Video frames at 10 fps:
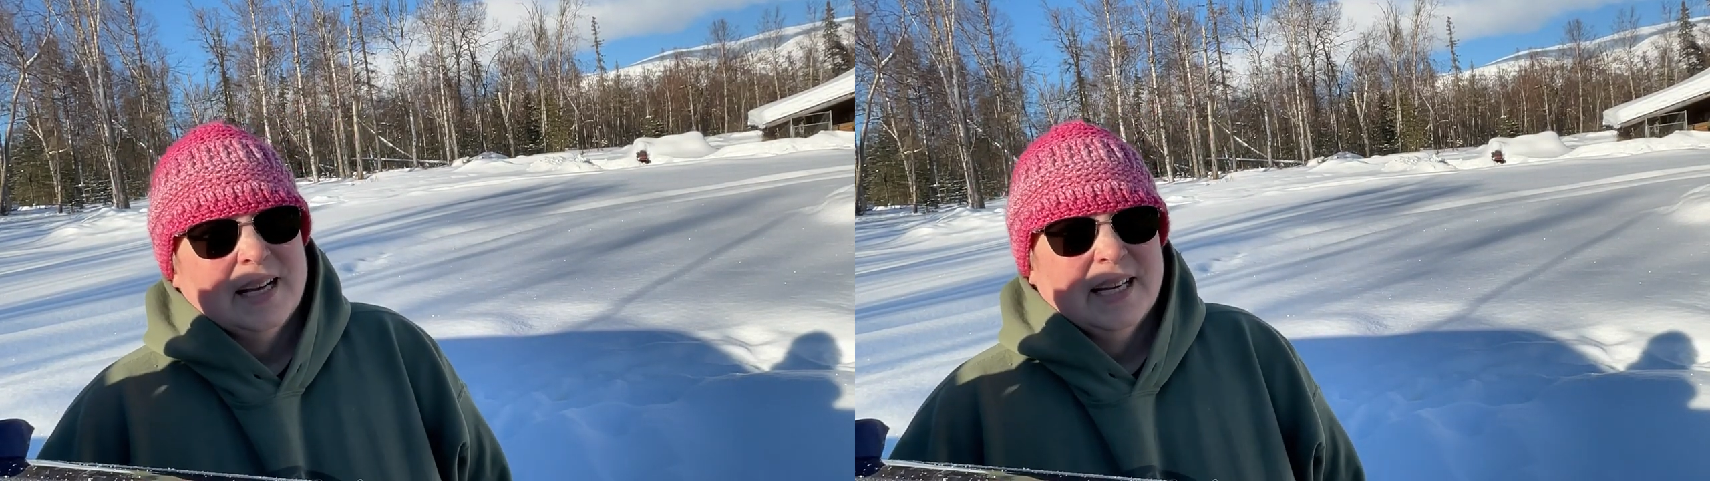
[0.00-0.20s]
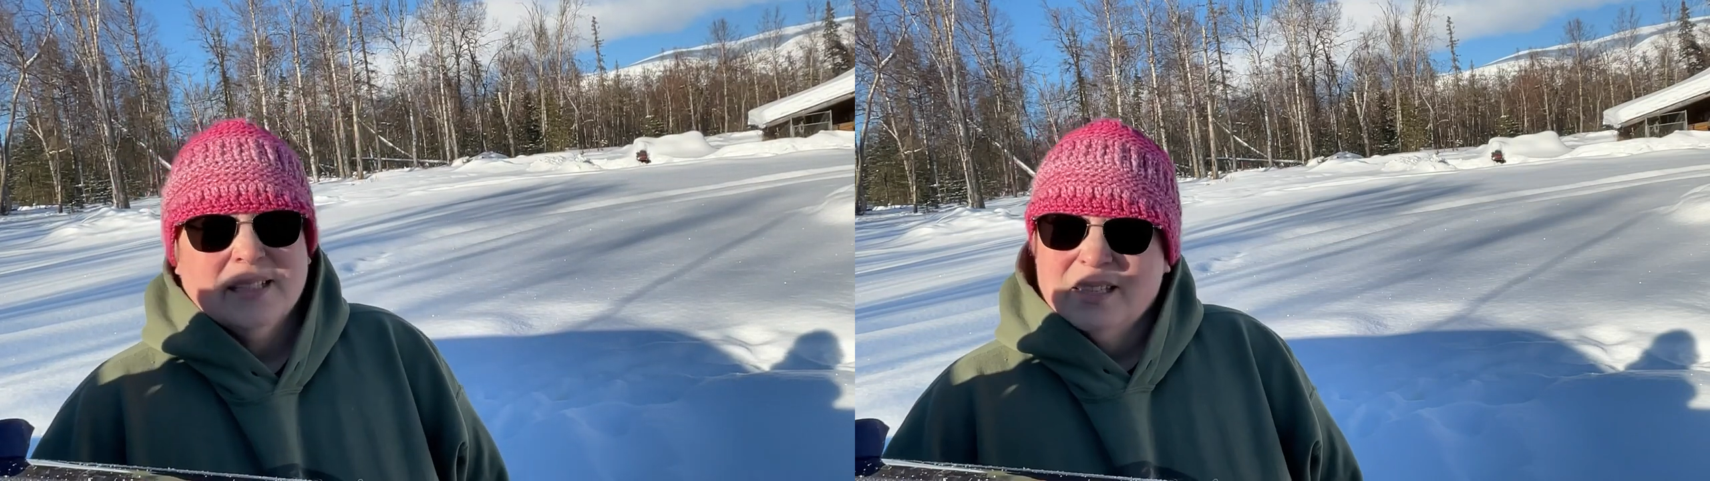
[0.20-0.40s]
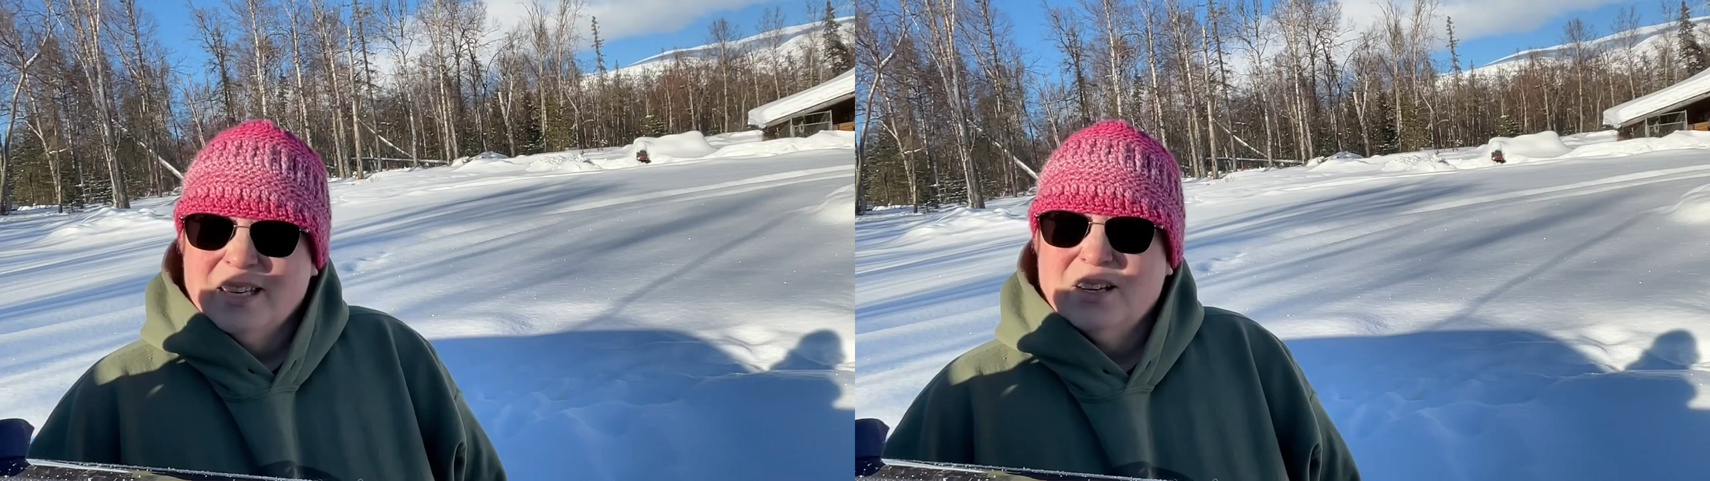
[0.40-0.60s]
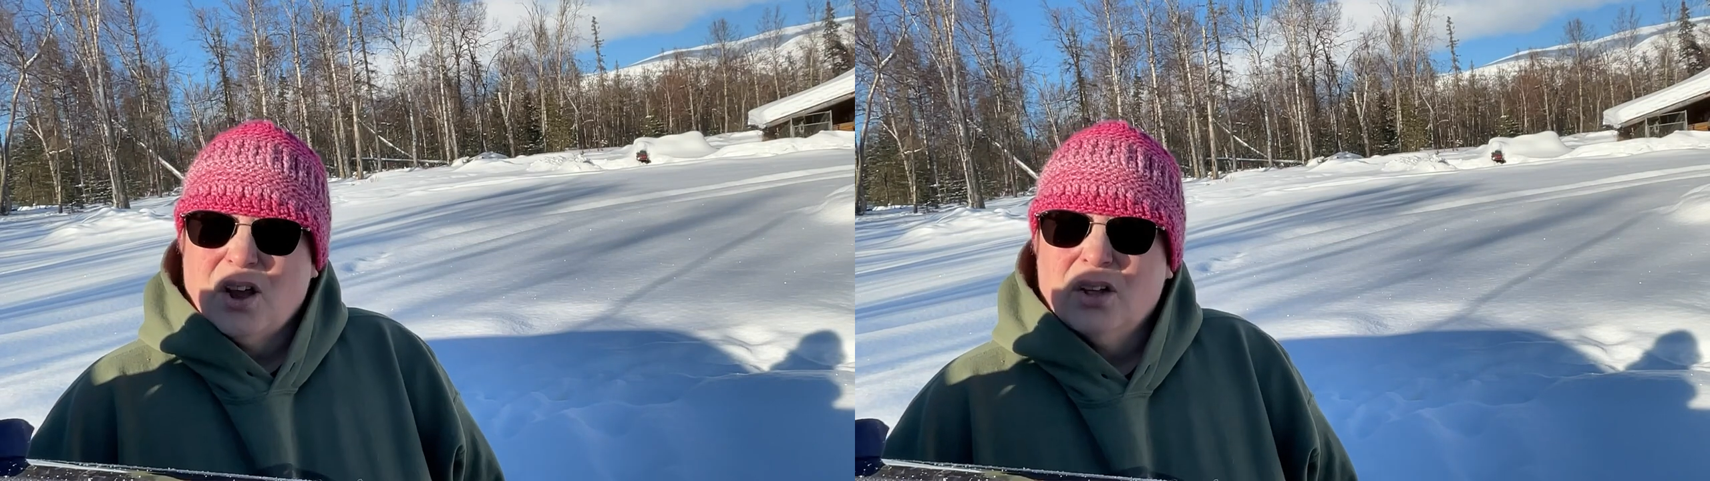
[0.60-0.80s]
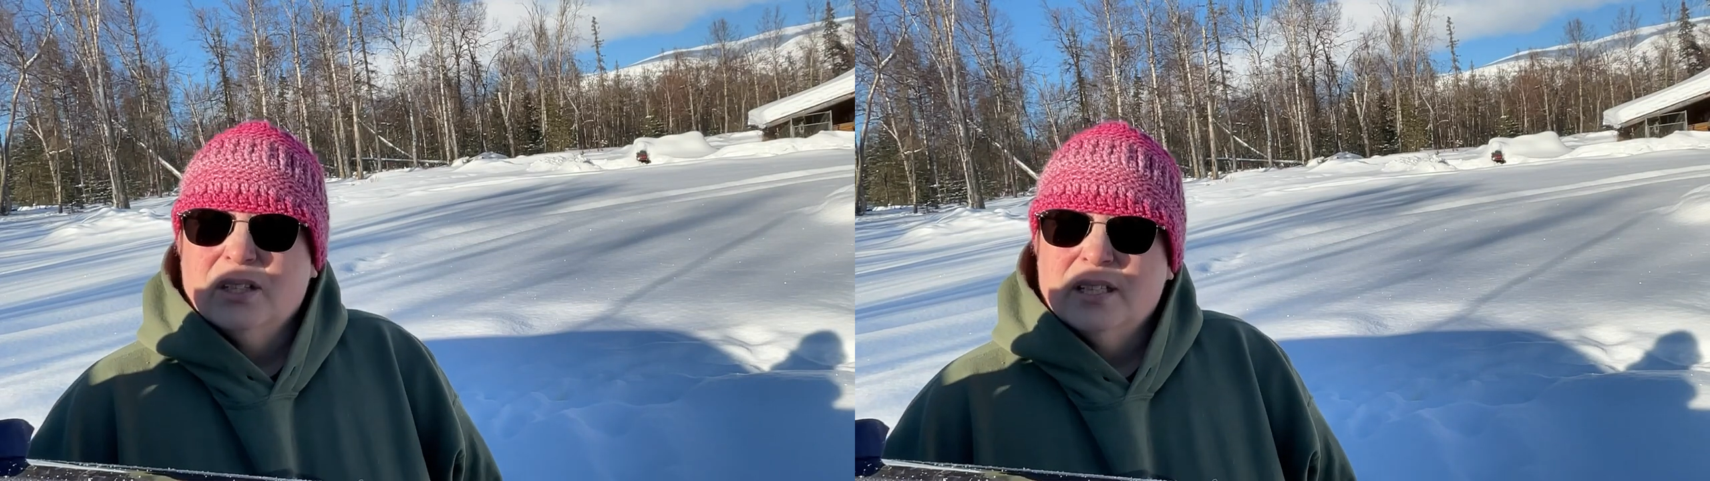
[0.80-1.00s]
I guess I'd
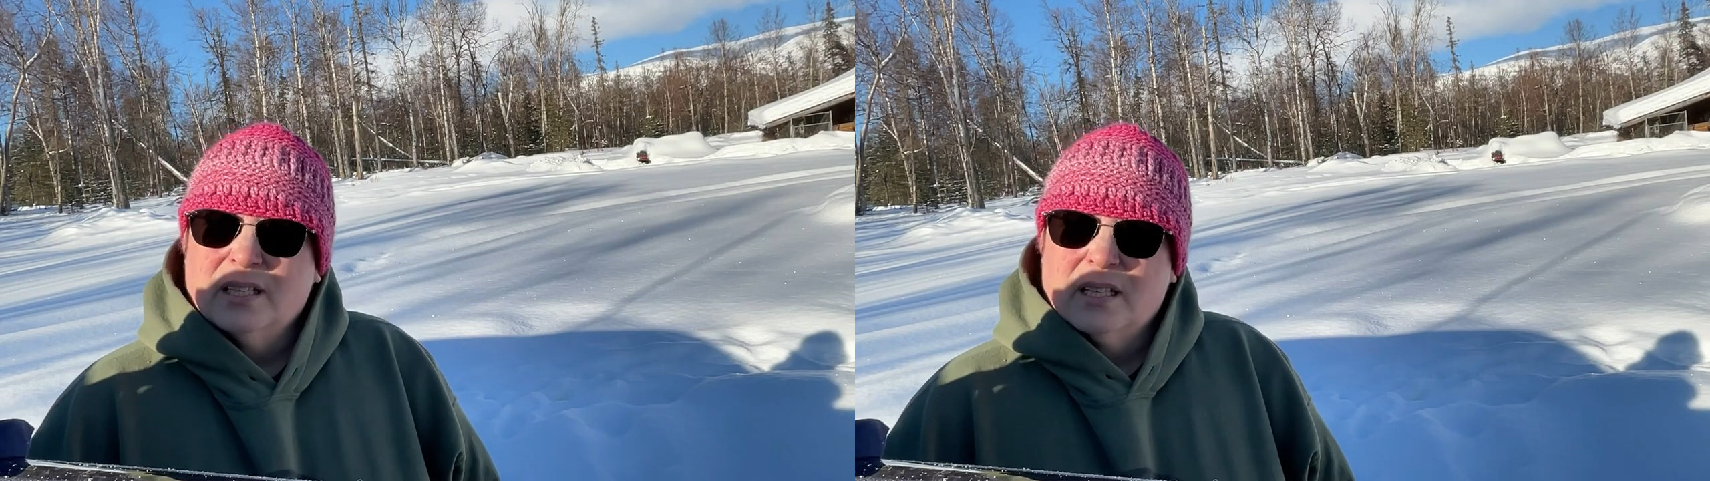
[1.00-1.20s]
call it a